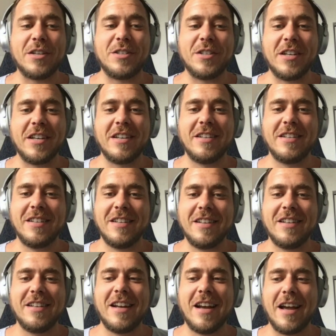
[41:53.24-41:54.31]
to you.
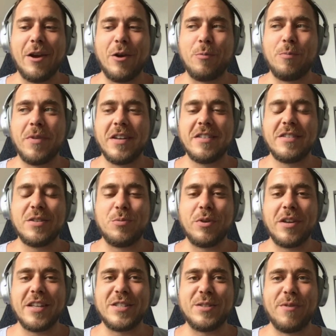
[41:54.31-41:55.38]
I hope someone
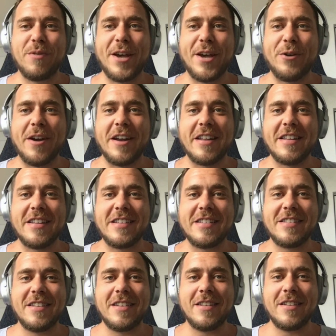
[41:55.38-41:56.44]
gets some value out of
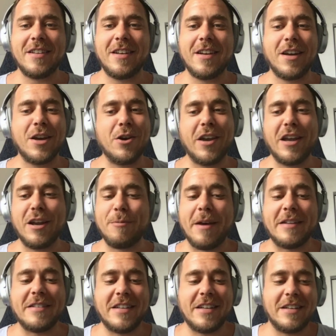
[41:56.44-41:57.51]
this, and go get them
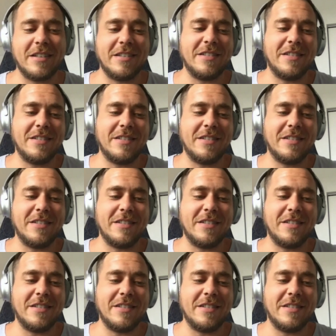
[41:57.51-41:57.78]
out there.